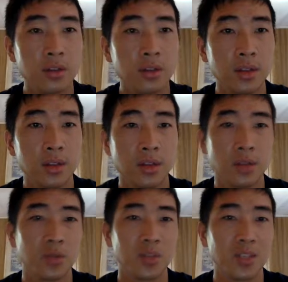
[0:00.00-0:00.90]
then go
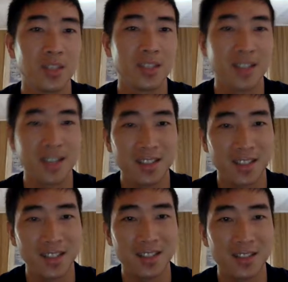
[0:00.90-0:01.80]
to Kids Art
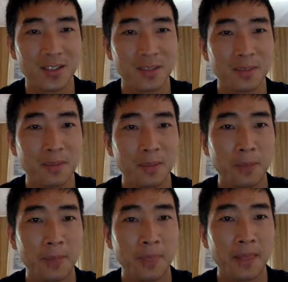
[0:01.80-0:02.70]
Center.
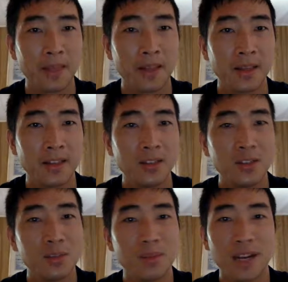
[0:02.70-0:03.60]
It
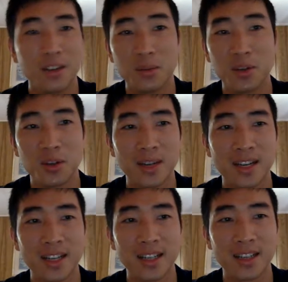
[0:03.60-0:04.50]
just might open your
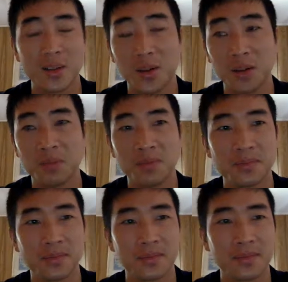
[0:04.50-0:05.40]
mind, or
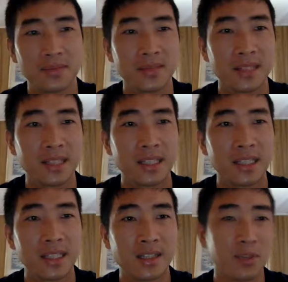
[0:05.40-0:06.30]

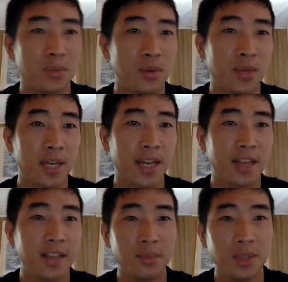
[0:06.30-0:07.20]
as the
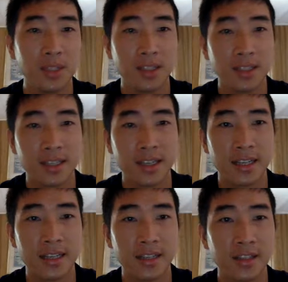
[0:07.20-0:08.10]
propaganda media
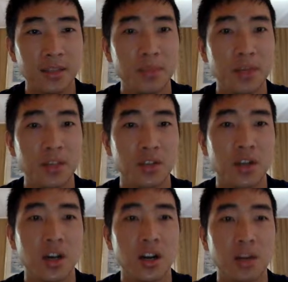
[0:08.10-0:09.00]
said, it makes your
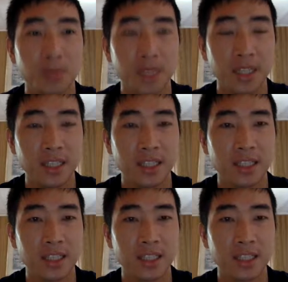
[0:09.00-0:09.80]
heart beat.